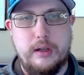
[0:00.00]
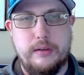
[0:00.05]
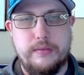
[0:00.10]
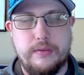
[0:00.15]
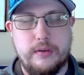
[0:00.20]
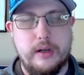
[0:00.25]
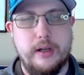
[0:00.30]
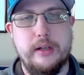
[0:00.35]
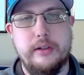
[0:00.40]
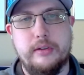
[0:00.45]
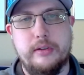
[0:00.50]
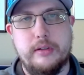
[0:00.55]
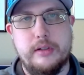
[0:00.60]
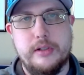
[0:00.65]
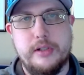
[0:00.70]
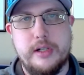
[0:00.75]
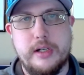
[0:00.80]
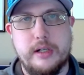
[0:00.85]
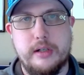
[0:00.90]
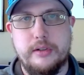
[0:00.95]
for us to
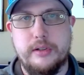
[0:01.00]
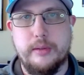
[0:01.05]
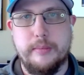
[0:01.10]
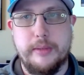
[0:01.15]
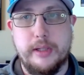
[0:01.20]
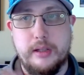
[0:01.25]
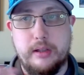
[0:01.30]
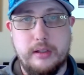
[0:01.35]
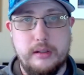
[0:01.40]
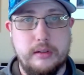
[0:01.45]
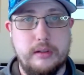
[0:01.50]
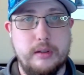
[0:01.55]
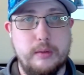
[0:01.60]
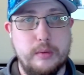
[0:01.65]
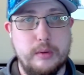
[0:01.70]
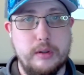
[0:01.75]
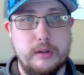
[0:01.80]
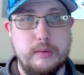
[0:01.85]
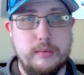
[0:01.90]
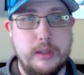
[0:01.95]
share some of the things that
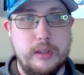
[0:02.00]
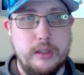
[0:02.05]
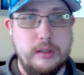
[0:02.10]
we're